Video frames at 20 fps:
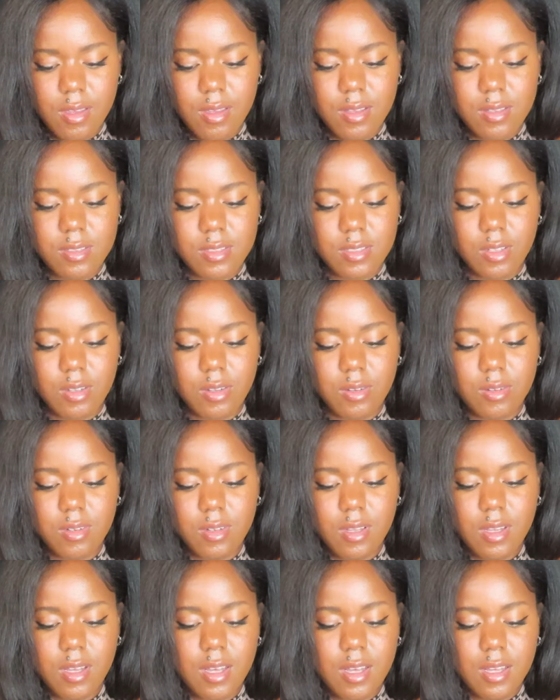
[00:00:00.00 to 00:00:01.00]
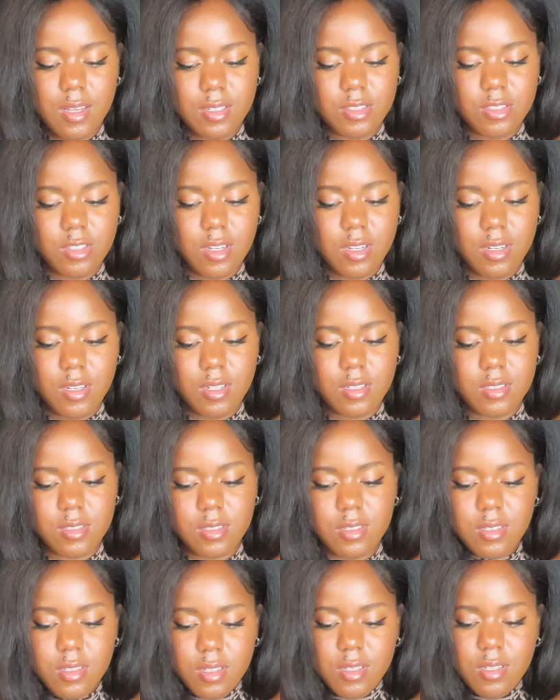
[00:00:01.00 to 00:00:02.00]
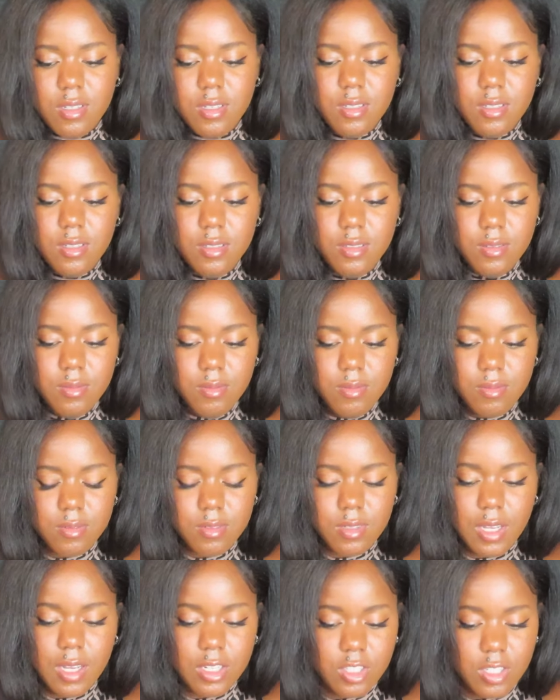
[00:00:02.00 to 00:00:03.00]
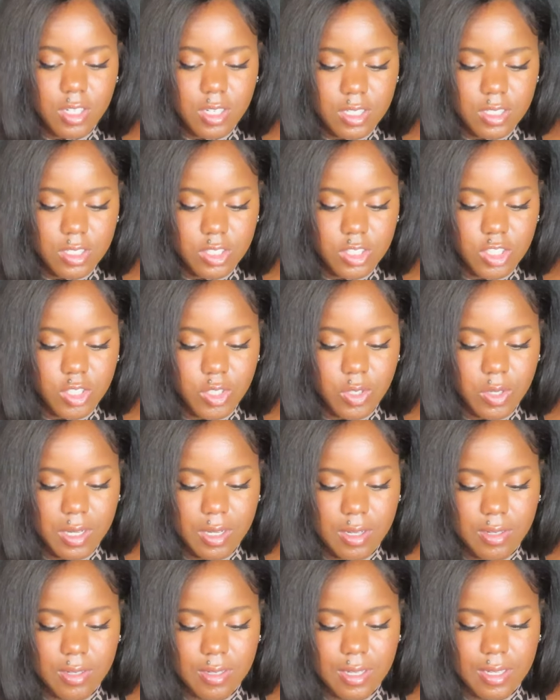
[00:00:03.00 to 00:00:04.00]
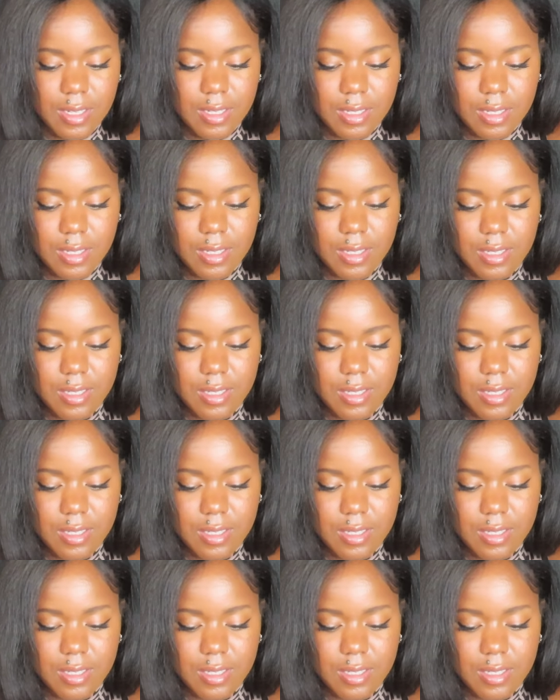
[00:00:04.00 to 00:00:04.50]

And so I try not to, I try not to show out like that.